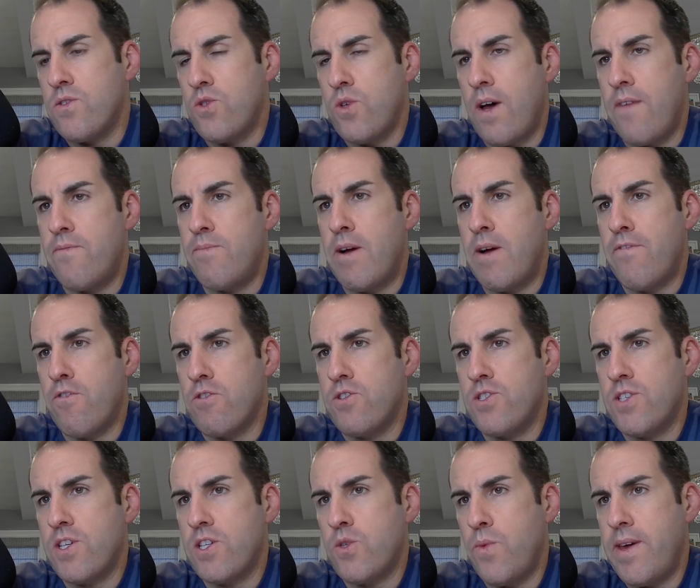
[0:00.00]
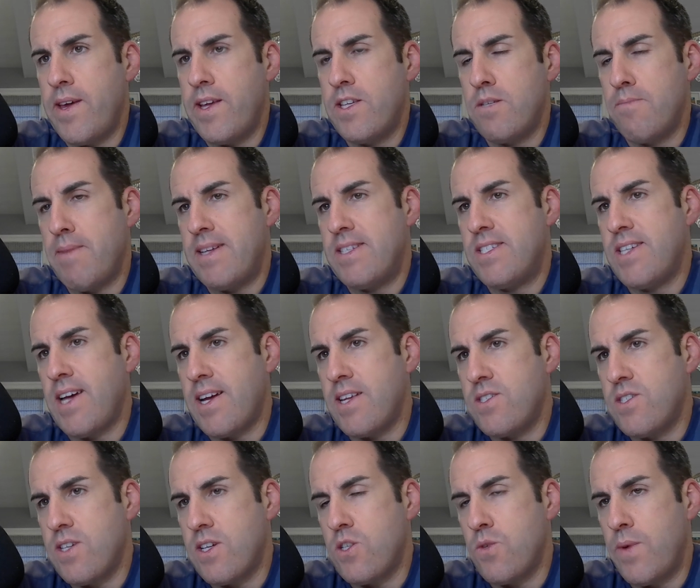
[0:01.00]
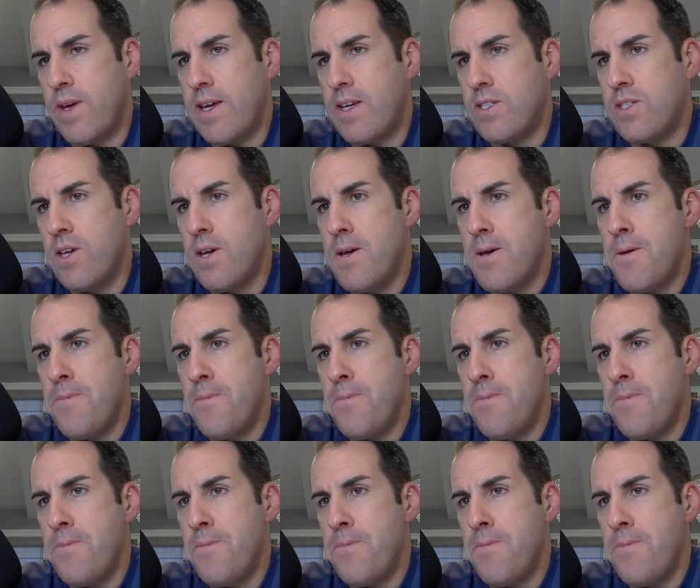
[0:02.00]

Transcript: So, I have my first 6 weeks, my second 6 weeks,